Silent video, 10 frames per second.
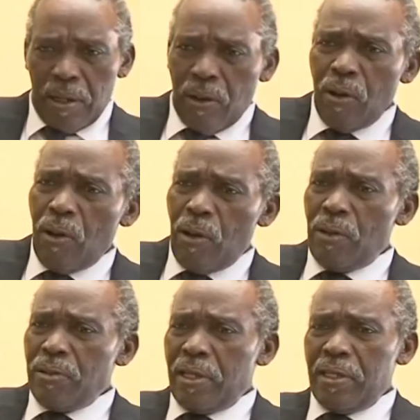
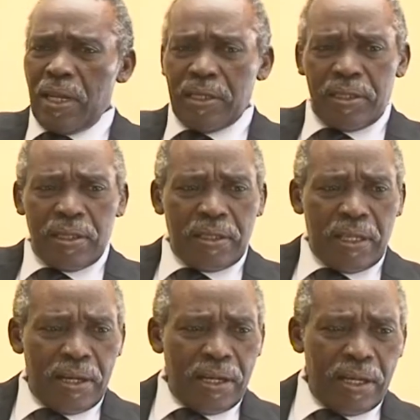All the
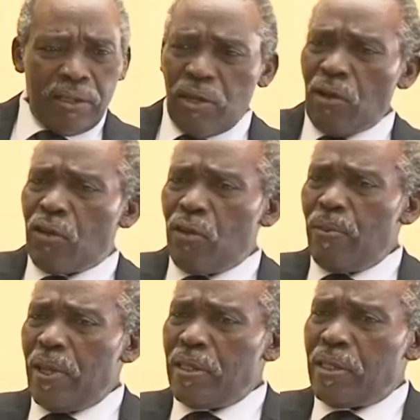necessary
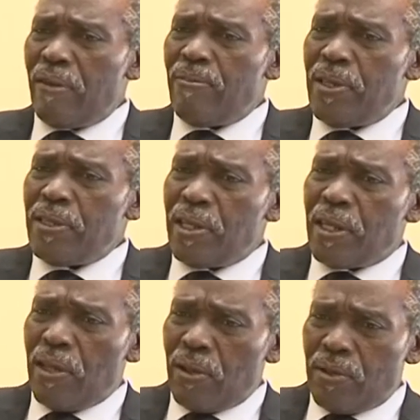documents have been
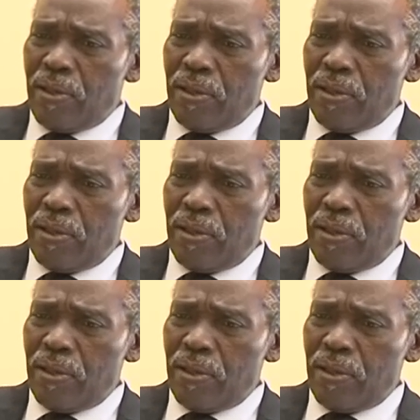secured.